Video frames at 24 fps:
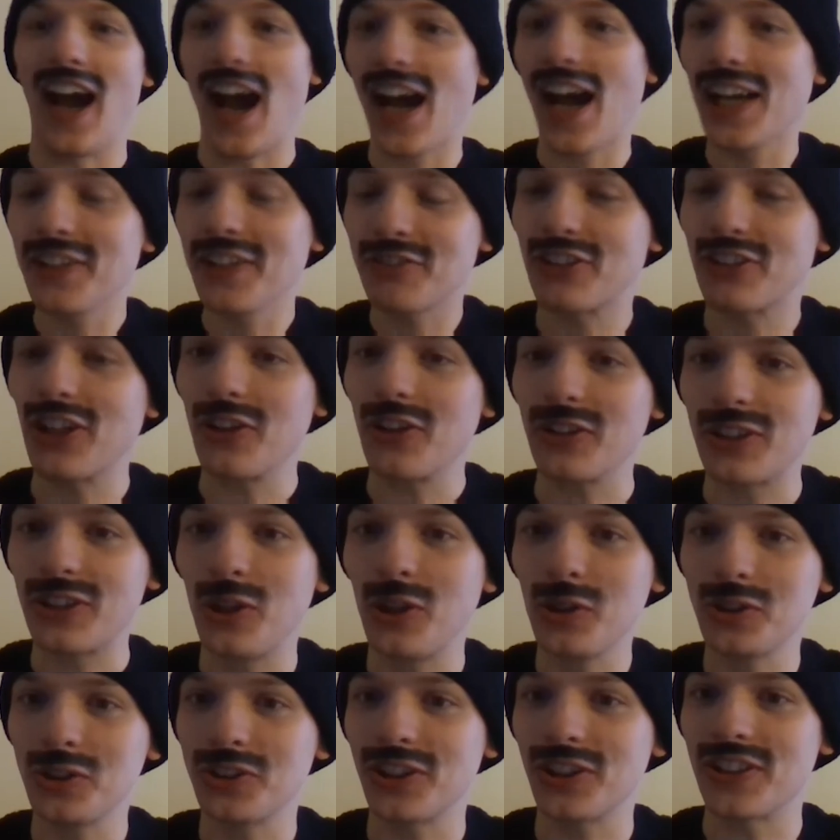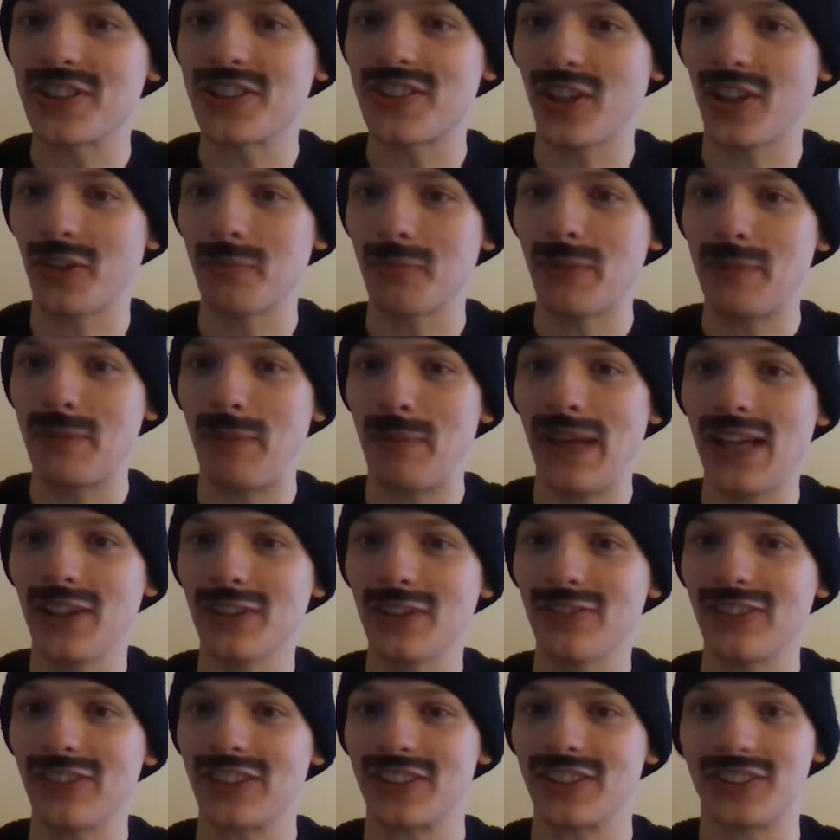I've got cushions on me
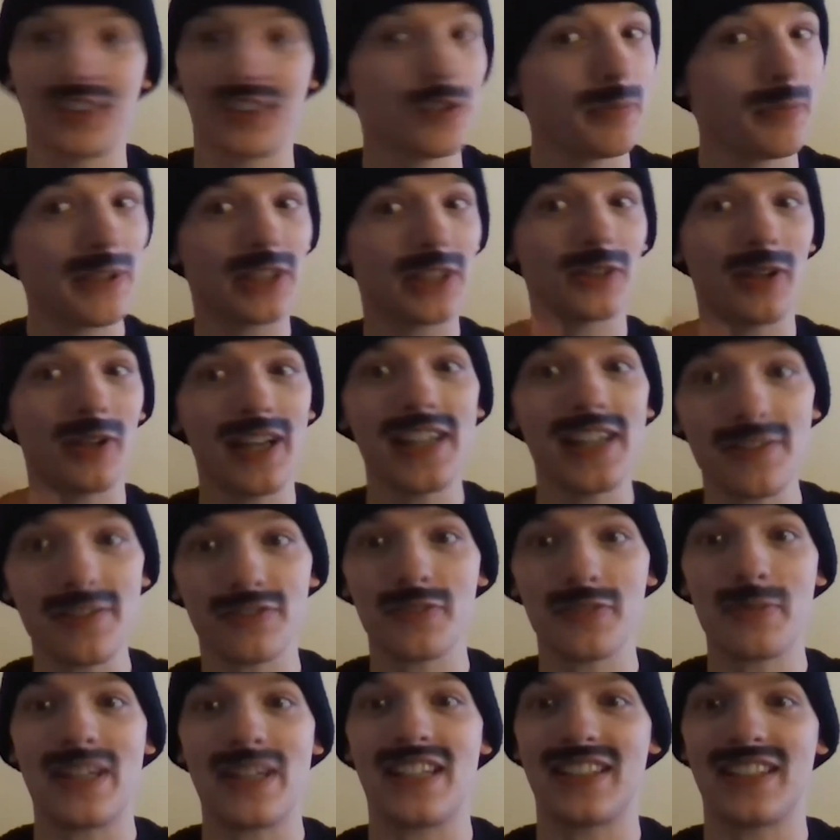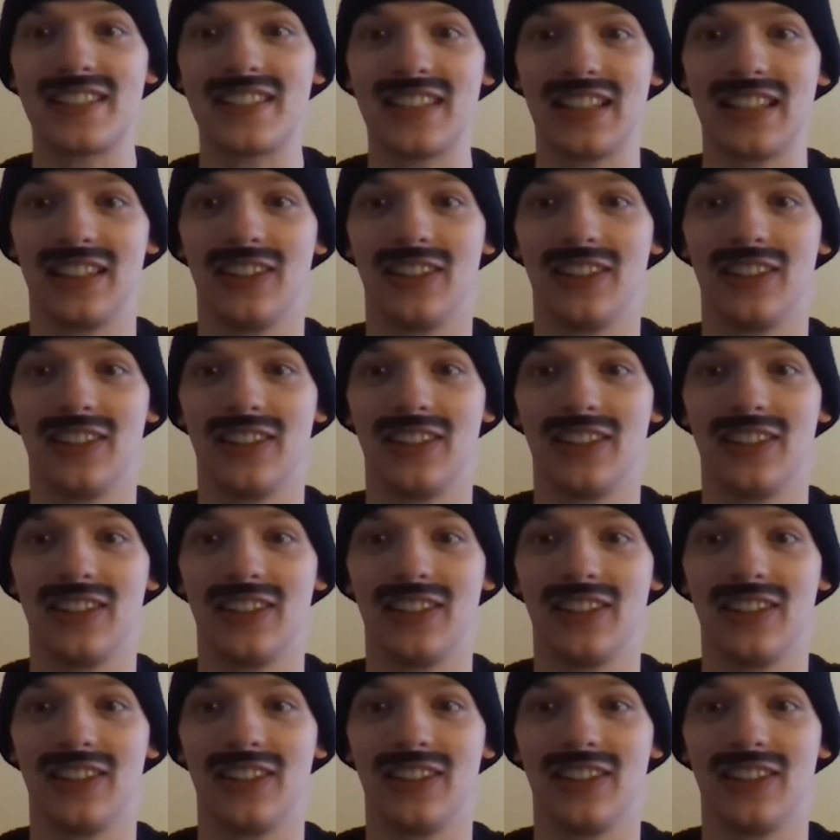pelvis. she will be great for me to sit